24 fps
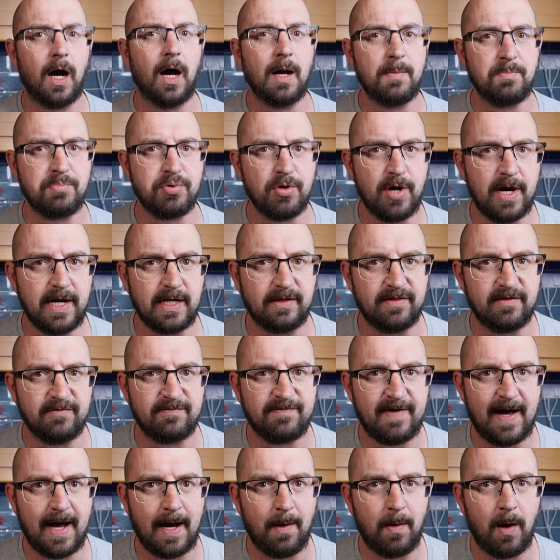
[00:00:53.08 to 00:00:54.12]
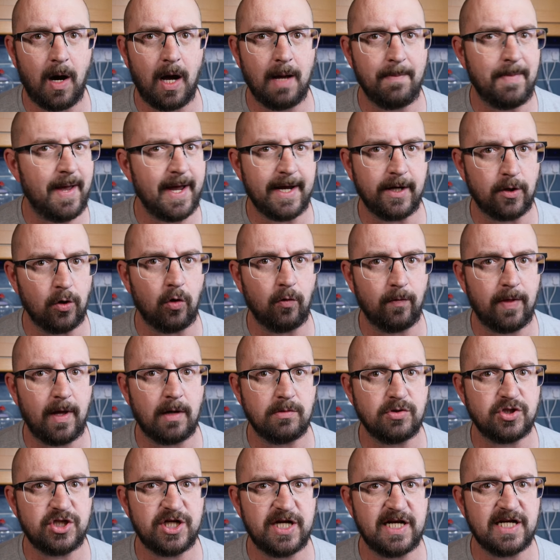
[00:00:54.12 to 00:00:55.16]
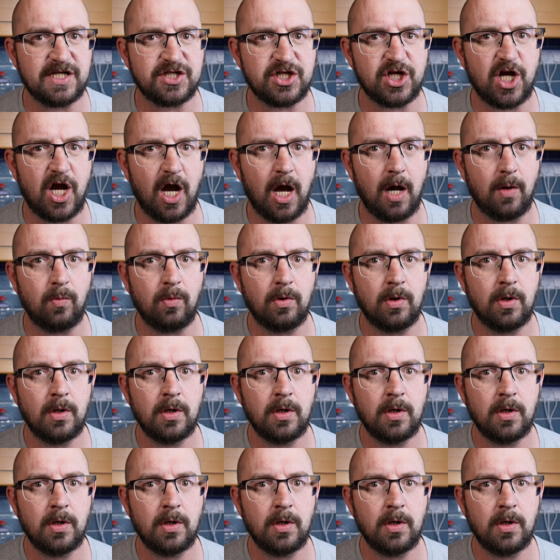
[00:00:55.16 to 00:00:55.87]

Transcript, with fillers: I break the vow I made all those years ago.